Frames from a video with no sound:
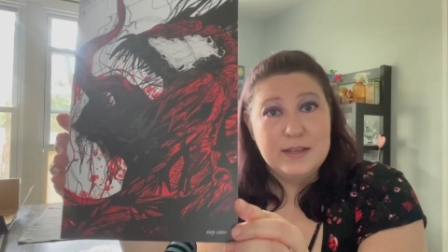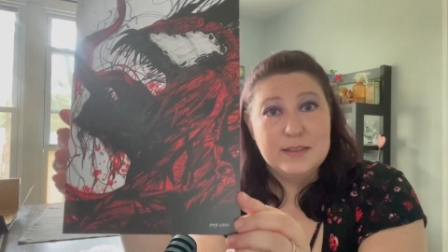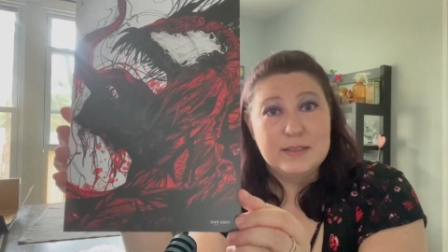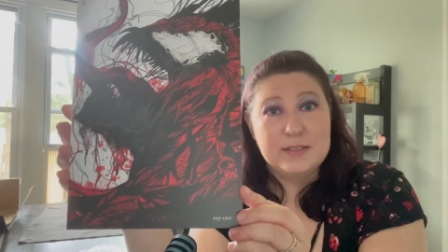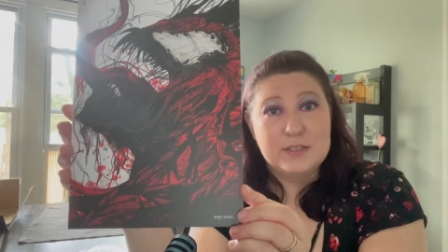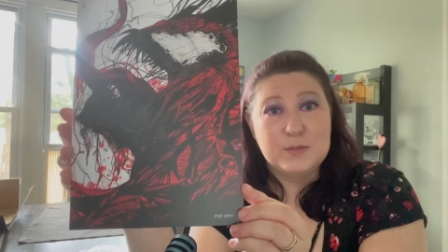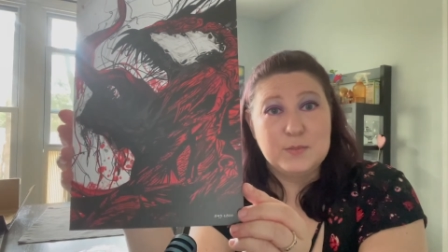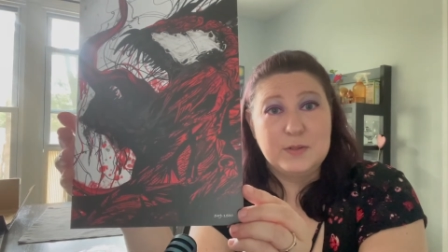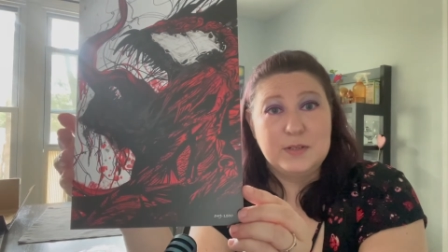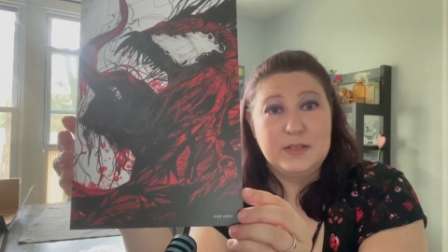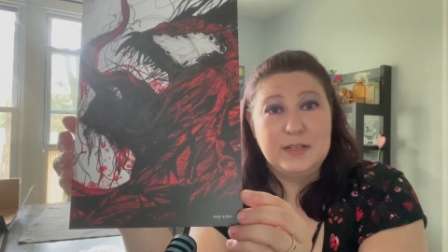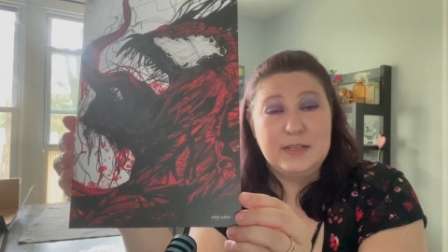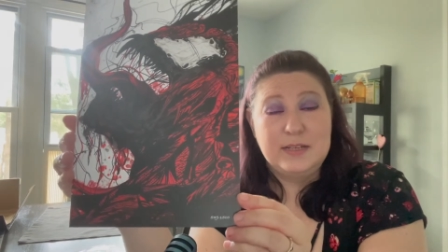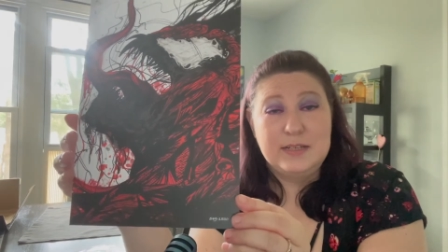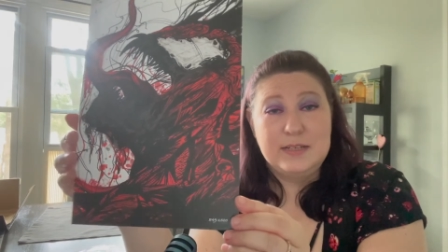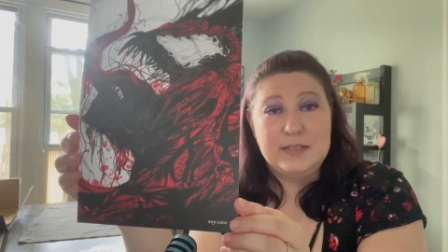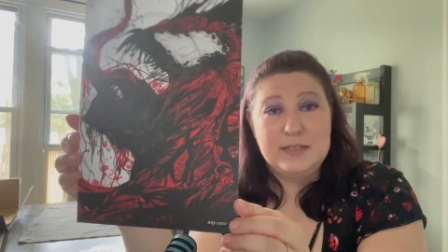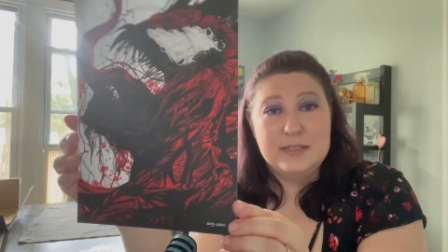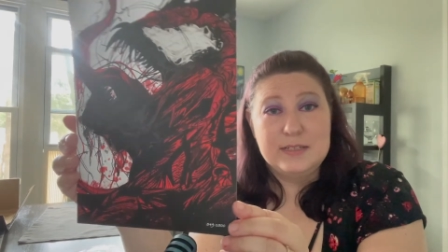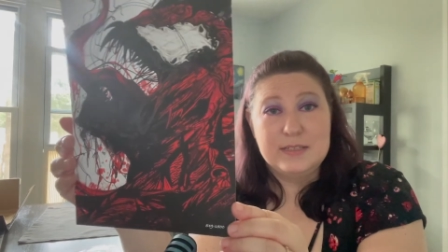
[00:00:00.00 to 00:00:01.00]
This one
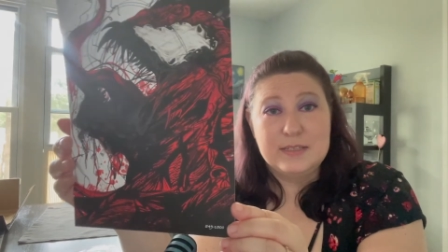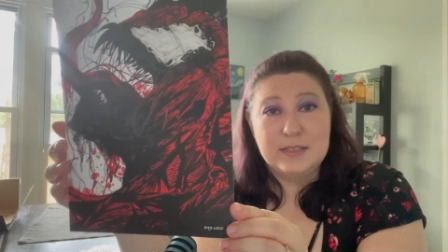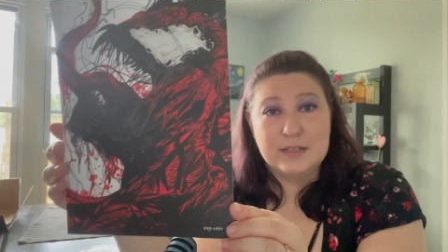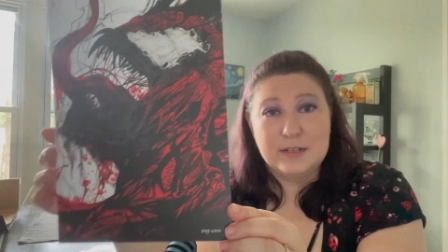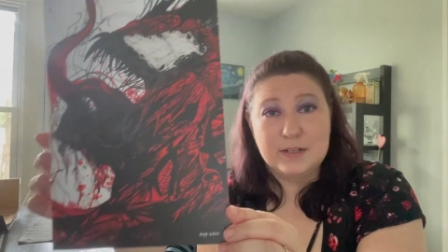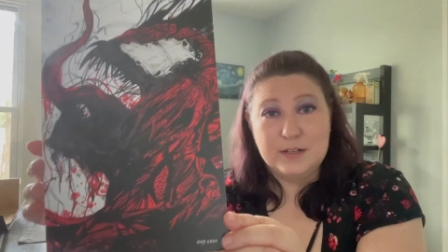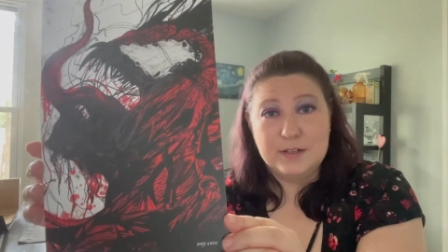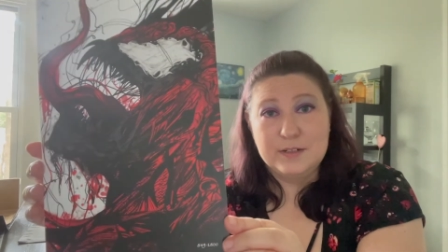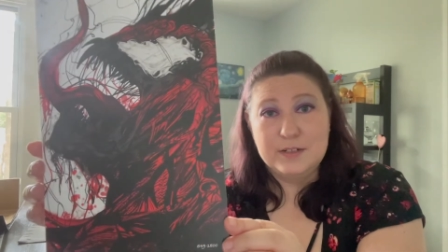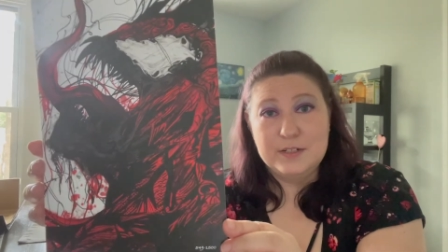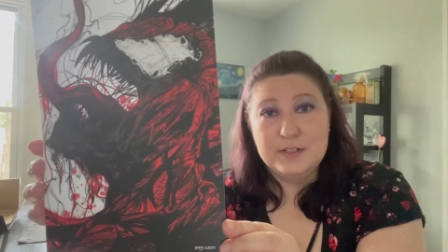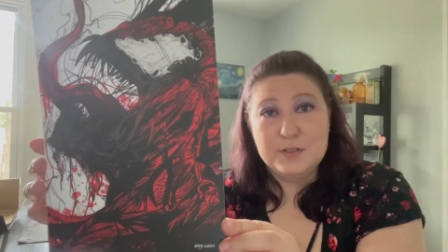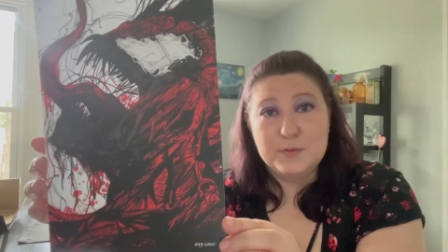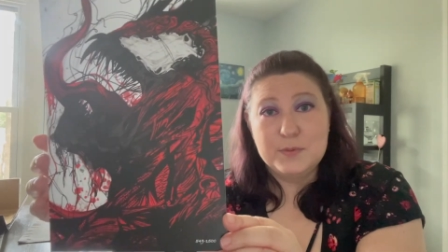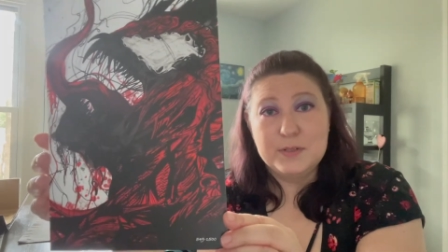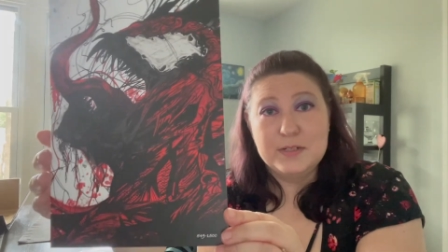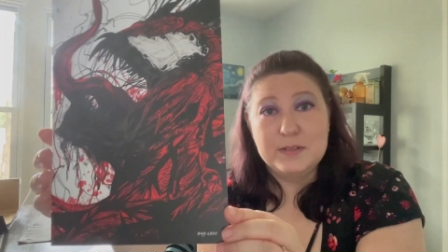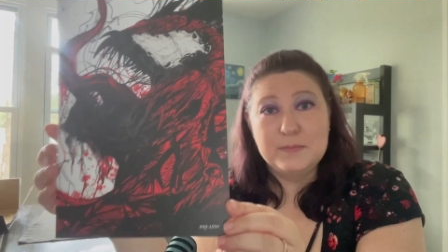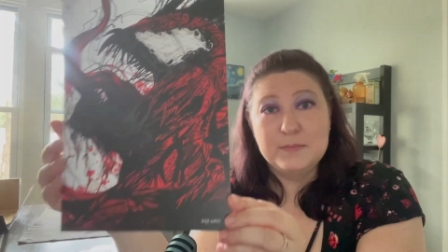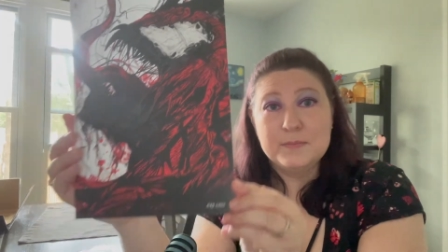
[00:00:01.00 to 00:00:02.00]
is the Carnage one.